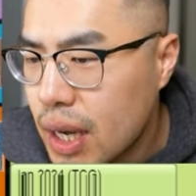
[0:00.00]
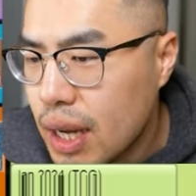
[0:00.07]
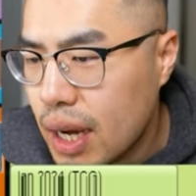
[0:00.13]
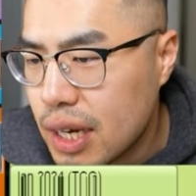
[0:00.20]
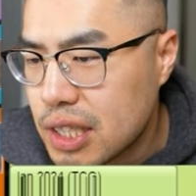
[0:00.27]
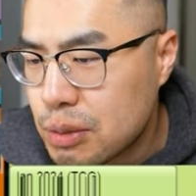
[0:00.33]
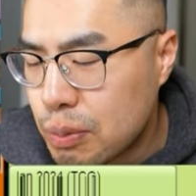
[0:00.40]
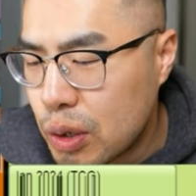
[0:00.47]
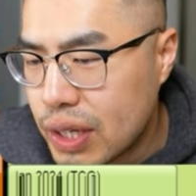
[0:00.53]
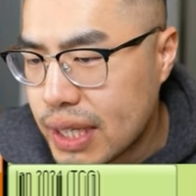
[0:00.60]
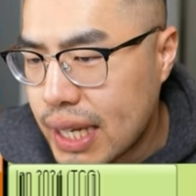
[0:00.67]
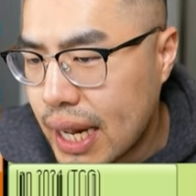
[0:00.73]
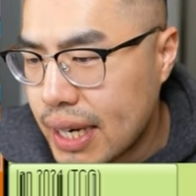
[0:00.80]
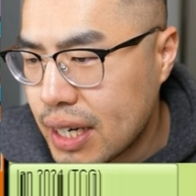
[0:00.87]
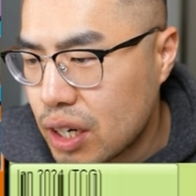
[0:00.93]
It's more of the
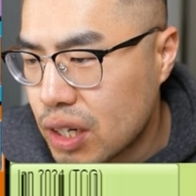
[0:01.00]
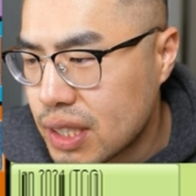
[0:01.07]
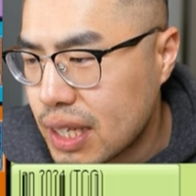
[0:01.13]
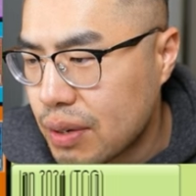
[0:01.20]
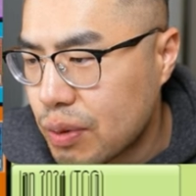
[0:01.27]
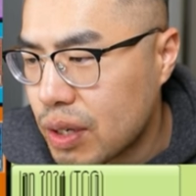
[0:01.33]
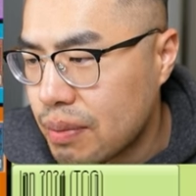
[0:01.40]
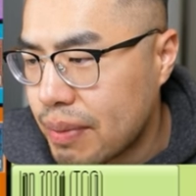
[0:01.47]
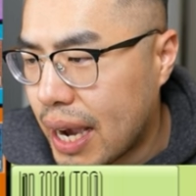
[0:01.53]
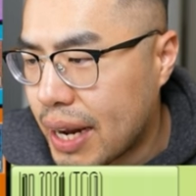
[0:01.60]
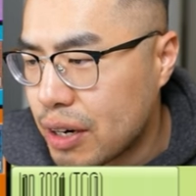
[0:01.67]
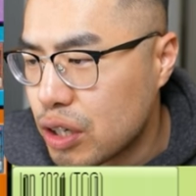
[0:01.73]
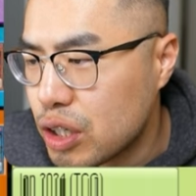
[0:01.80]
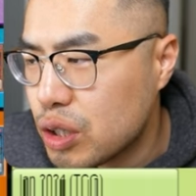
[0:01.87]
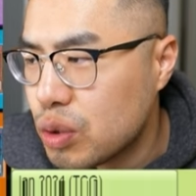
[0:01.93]
Tanyi cards that really
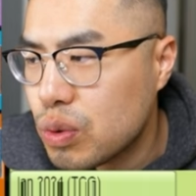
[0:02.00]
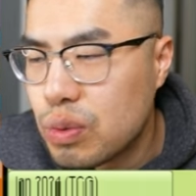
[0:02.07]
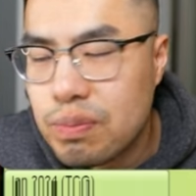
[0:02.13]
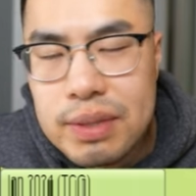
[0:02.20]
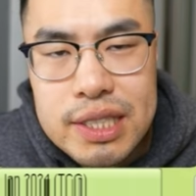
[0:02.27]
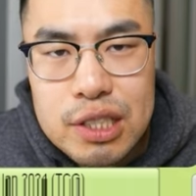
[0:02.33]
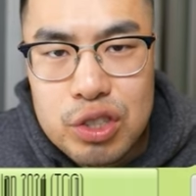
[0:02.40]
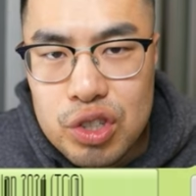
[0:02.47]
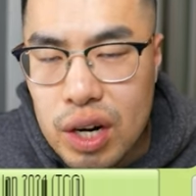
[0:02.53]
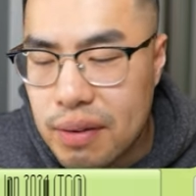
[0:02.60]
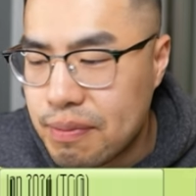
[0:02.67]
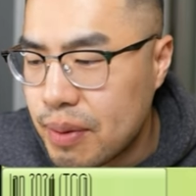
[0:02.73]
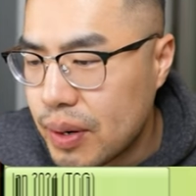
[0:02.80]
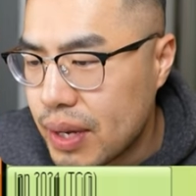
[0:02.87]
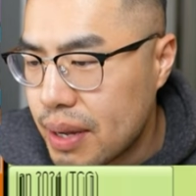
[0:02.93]
matter. You miss a draw of
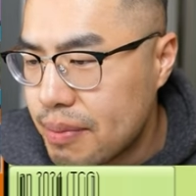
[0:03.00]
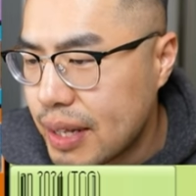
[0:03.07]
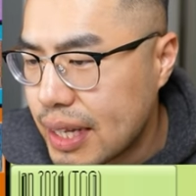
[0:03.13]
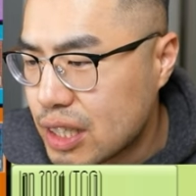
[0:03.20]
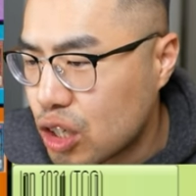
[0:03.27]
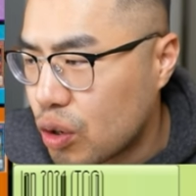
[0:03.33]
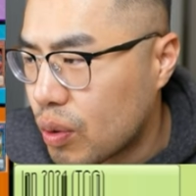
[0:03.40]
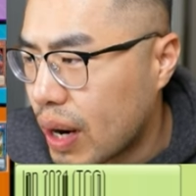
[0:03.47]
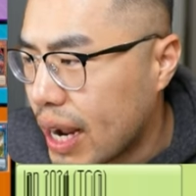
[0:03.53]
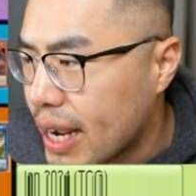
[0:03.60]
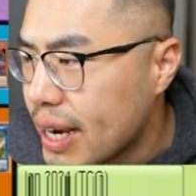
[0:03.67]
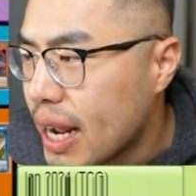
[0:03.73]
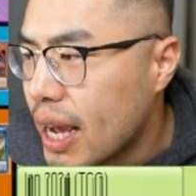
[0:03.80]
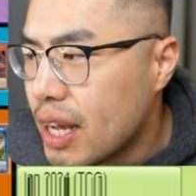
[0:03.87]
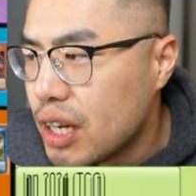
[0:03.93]
Moe, but that's all right.